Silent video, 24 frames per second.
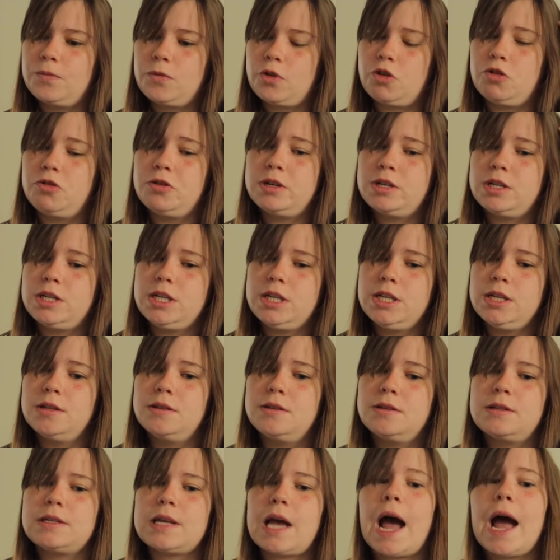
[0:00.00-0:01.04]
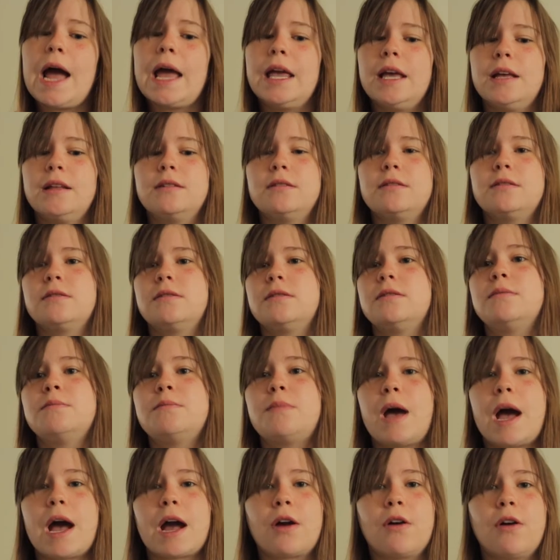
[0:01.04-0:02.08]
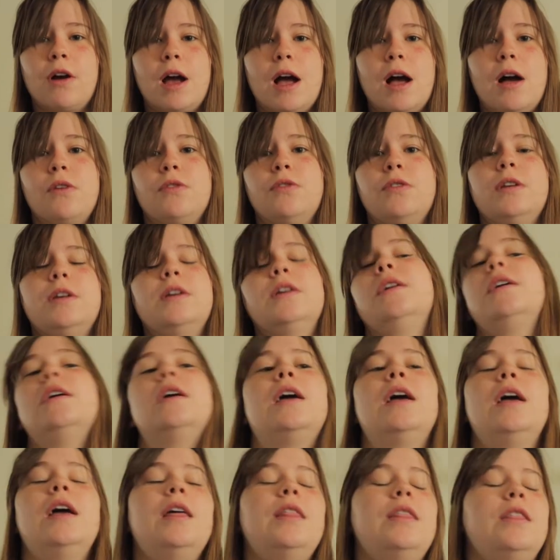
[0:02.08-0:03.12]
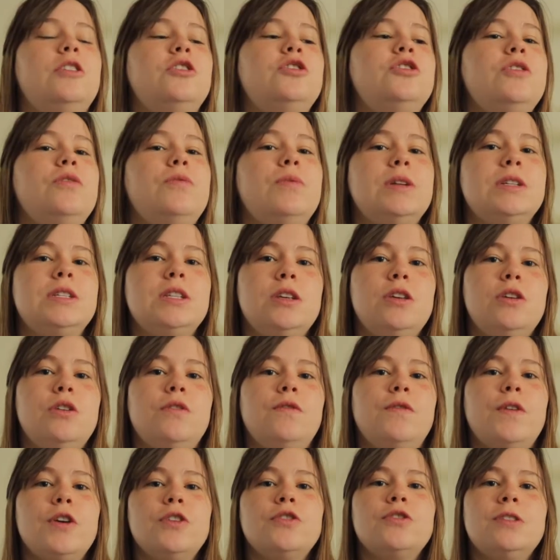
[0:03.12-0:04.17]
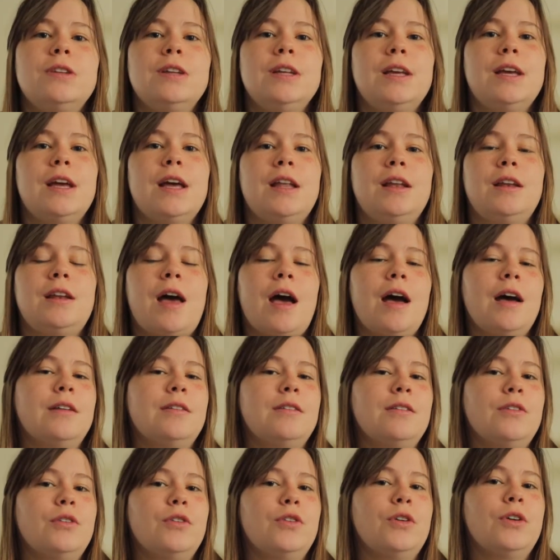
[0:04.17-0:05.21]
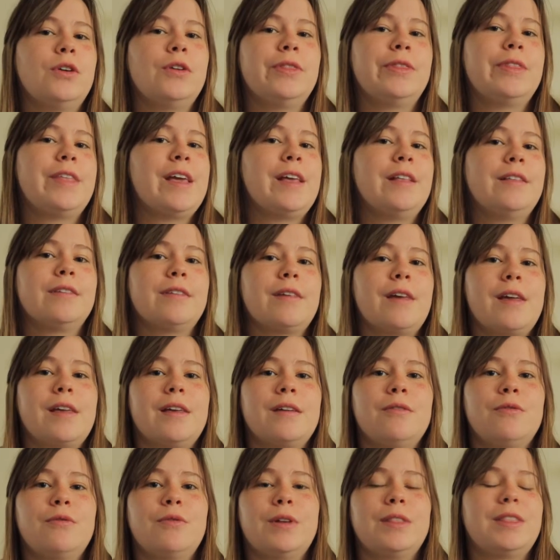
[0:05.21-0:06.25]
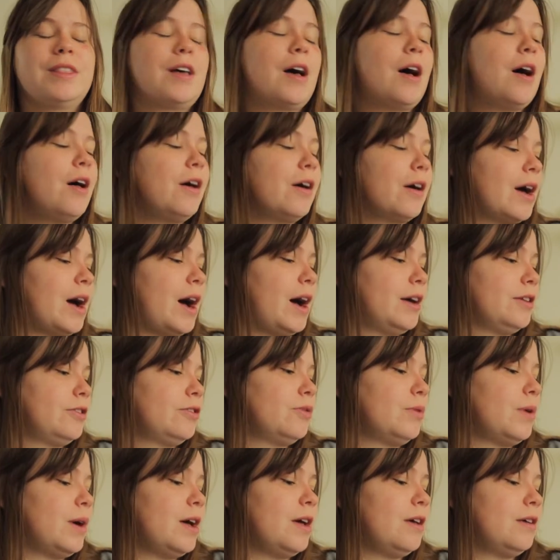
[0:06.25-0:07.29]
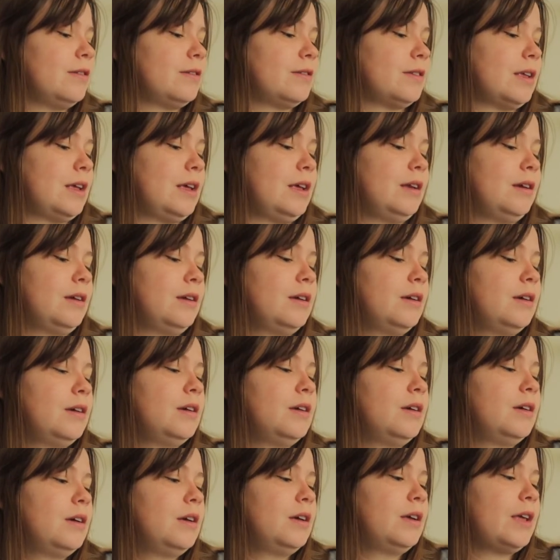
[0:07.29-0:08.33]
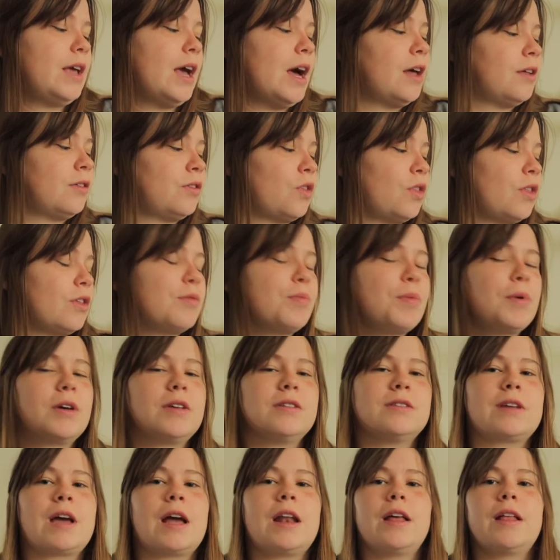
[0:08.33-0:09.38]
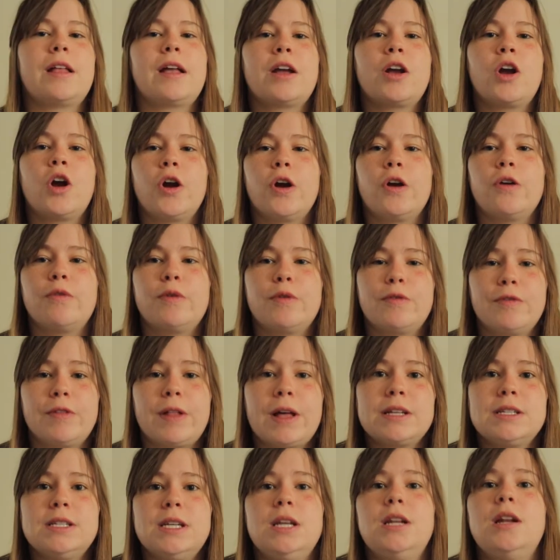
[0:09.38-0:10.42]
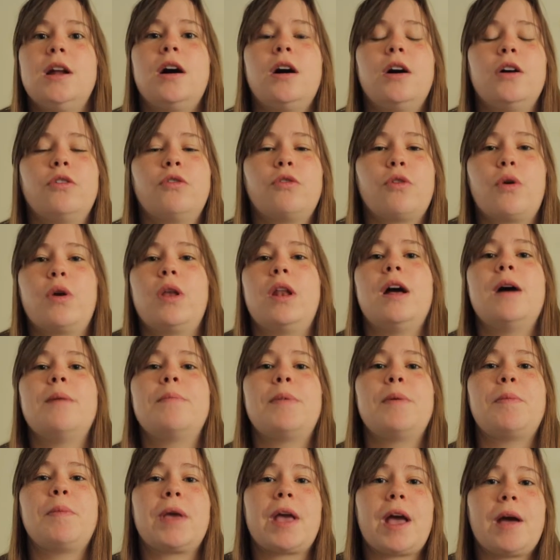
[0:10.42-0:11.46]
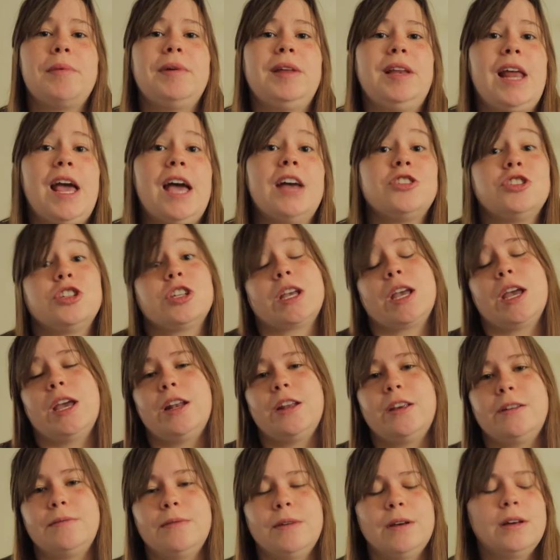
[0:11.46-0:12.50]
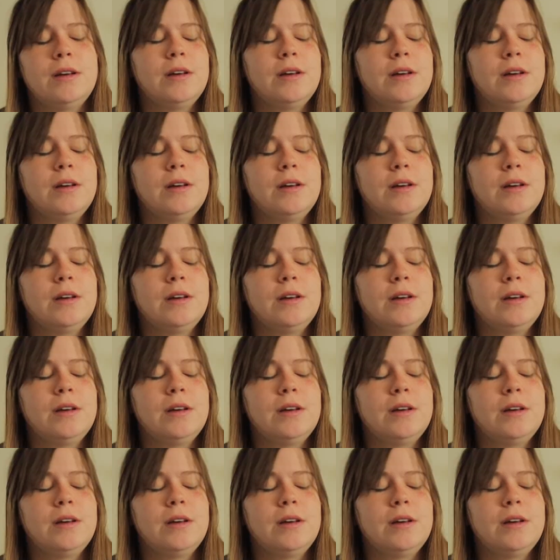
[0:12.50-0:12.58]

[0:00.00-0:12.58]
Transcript: Christian Science background. And then she went to university and had to learn things like what the Holocaust was. And yeah, so this book is kind of like her reflecting on growing up and becoming educated,